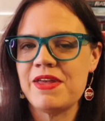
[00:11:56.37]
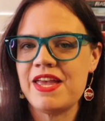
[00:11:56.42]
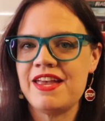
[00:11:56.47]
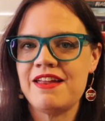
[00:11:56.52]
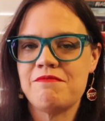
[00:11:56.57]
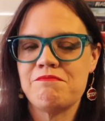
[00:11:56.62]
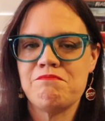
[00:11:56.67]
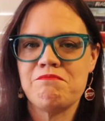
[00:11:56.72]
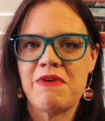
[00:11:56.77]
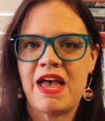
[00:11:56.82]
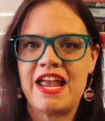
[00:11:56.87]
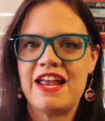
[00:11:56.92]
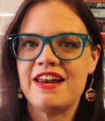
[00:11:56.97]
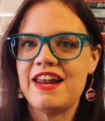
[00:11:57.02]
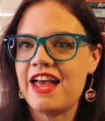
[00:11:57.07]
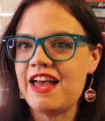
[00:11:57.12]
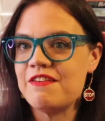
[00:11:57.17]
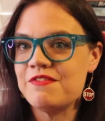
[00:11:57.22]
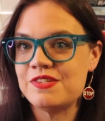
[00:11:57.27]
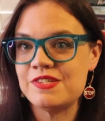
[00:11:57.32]
it might
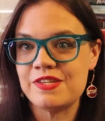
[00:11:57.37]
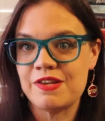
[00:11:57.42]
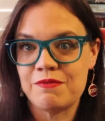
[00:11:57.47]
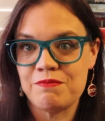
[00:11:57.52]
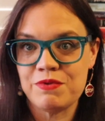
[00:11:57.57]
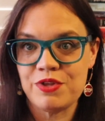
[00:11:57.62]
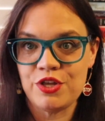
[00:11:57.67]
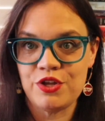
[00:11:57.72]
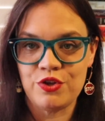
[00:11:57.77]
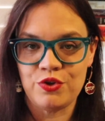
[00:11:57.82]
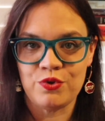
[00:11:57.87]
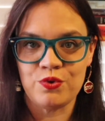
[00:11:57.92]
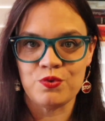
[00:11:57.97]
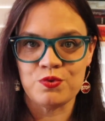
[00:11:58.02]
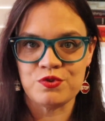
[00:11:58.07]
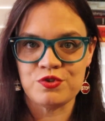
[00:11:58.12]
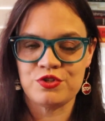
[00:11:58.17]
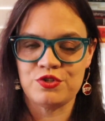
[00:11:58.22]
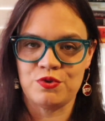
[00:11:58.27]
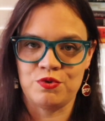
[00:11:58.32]
have some
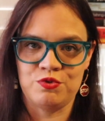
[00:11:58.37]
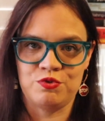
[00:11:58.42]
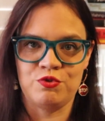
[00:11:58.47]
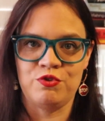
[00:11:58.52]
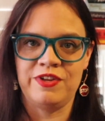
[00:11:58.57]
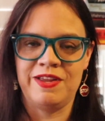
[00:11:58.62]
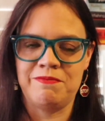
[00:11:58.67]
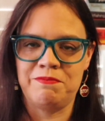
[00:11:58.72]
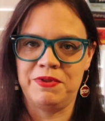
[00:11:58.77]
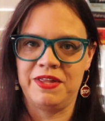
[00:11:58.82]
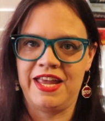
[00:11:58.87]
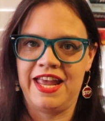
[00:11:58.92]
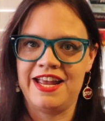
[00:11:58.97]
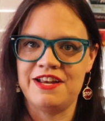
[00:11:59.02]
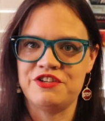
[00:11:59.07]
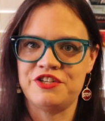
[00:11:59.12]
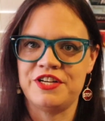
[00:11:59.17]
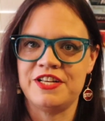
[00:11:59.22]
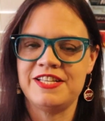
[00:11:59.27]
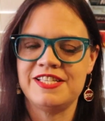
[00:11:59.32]
huge social
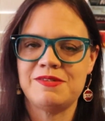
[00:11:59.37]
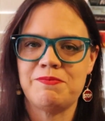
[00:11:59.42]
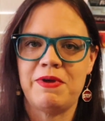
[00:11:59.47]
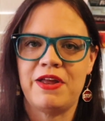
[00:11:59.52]
implications,